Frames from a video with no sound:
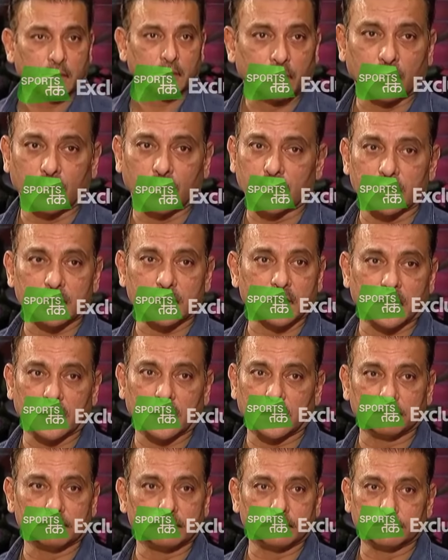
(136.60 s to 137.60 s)
was
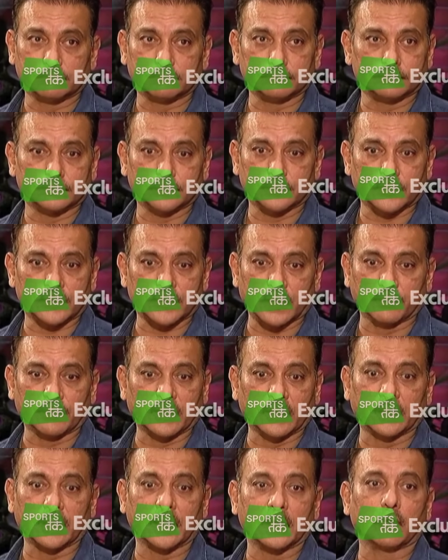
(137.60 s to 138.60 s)
uh,
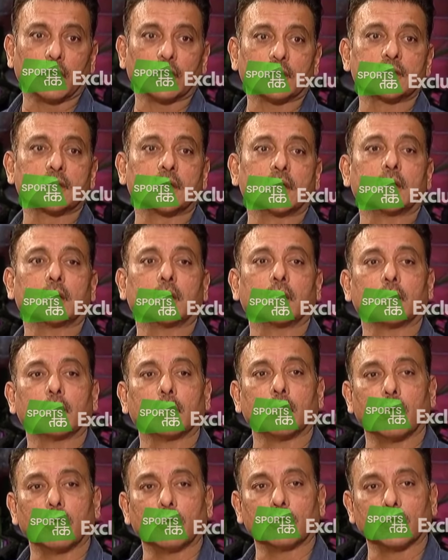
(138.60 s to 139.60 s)
something they had not seen in a
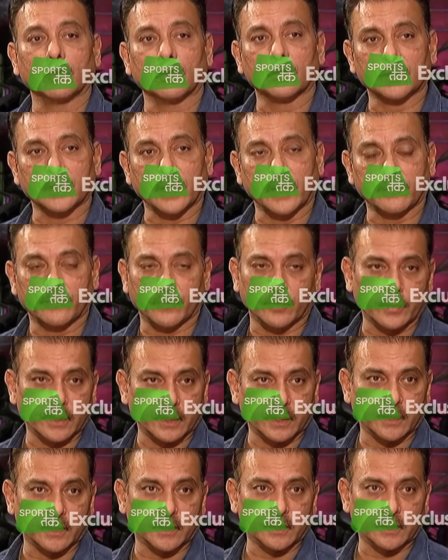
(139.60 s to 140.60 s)
long, long time from
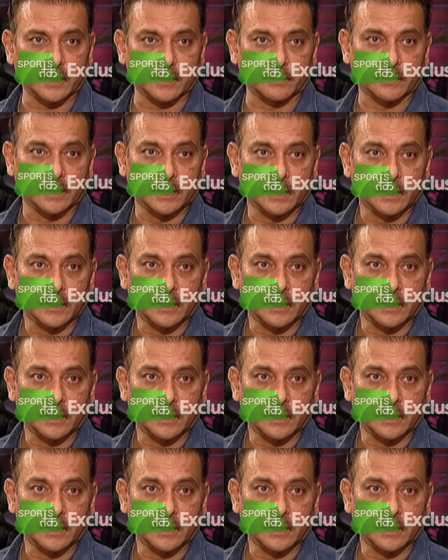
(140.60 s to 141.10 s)
an Indian team.